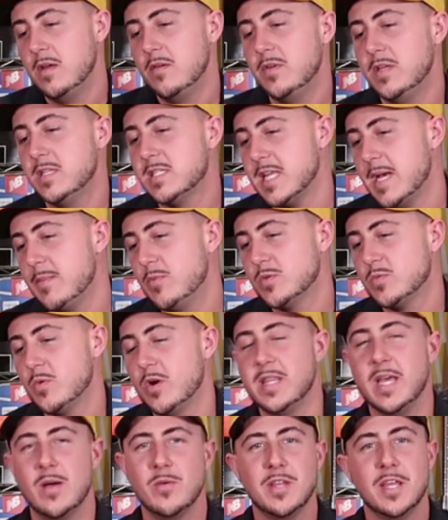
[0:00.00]
Vince Staples
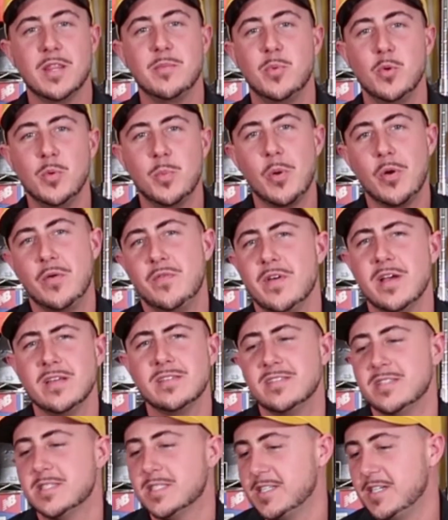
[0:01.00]
wearing that with like the bulletproof
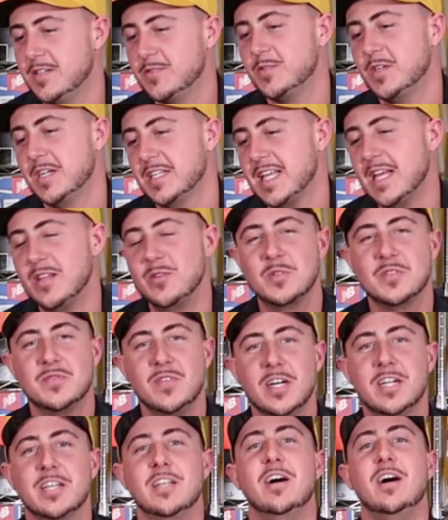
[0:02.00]
vest and stuff. Like, that looks
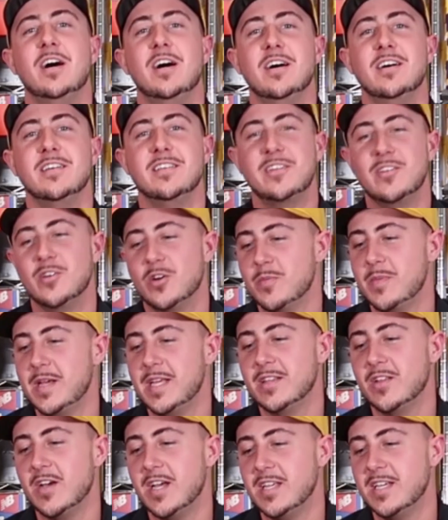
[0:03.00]
fucking hard. You know what I
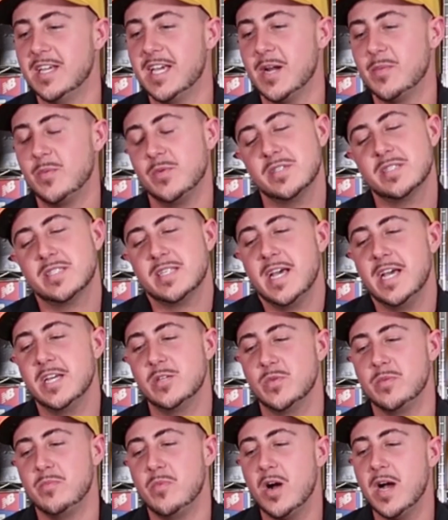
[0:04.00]
mean? Like, you get up on stage
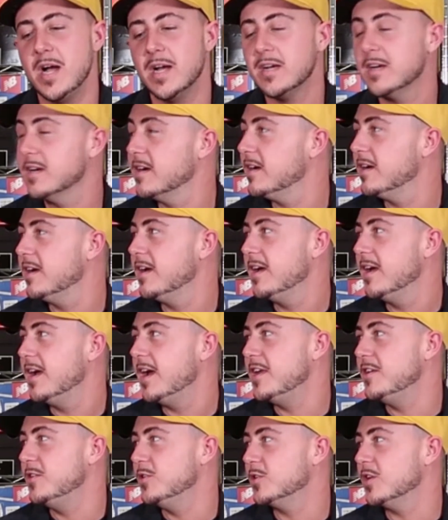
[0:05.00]
with a mic
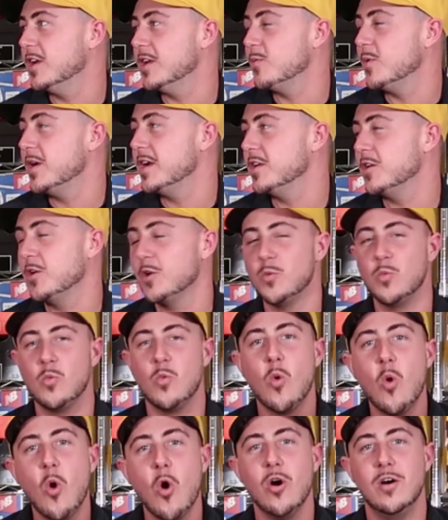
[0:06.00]
and you look like you're ready to go to
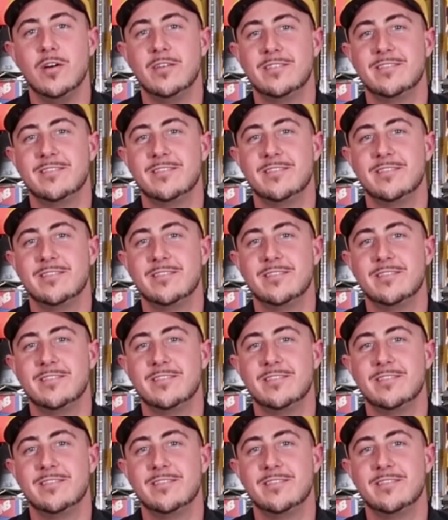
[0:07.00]
war.